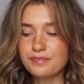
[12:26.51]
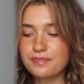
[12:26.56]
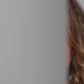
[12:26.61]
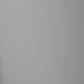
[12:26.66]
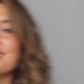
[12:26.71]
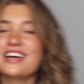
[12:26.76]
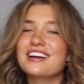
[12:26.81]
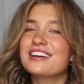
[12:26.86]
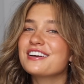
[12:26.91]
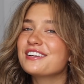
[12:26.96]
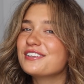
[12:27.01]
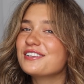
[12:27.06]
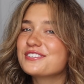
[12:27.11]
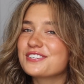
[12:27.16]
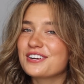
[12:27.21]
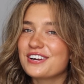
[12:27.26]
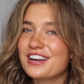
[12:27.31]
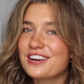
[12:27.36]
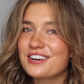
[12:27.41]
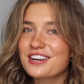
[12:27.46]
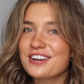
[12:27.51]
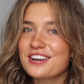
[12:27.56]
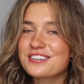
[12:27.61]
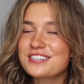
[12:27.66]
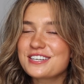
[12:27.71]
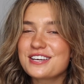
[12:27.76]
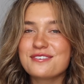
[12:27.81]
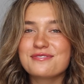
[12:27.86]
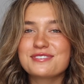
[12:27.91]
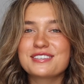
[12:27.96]
So that concludes our hair care
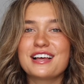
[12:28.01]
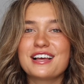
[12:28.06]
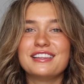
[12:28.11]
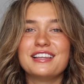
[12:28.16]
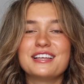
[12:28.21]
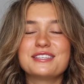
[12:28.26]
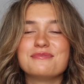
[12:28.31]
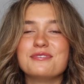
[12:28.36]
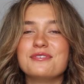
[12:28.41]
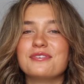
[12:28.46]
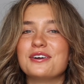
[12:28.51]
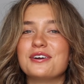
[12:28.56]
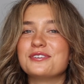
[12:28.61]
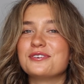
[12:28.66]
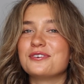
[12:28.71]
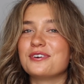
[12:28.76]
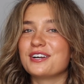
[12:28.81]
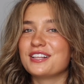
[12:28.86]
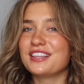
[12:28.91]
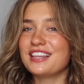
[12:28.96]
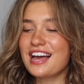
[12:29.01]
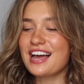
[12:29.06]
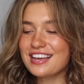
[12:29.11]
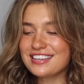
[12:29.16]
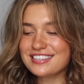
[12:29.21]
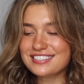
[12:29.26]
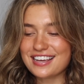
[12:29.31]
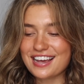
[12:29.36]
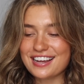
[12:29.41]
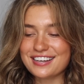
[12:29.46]
tips. Let's move on to our
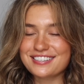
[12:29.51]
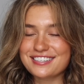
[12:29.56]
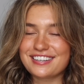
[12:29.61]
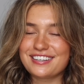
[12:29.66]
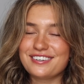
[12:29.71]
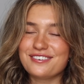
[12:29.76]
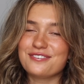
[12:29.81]
last section,